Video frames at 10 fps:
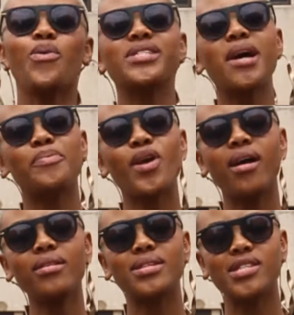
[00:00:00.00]
What's up,
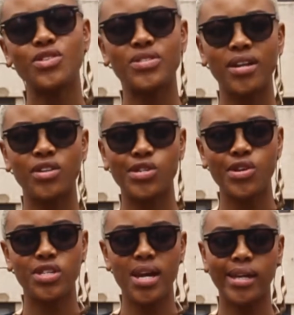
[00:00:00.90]
y'all? This is Lutando
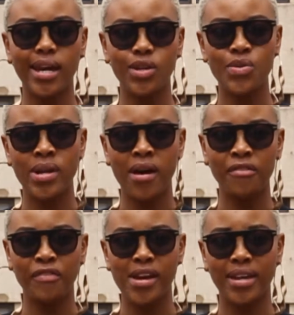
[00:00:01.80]
Shosha, aka
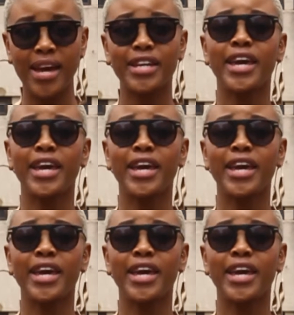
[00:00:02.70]
LOOTLOVE, aka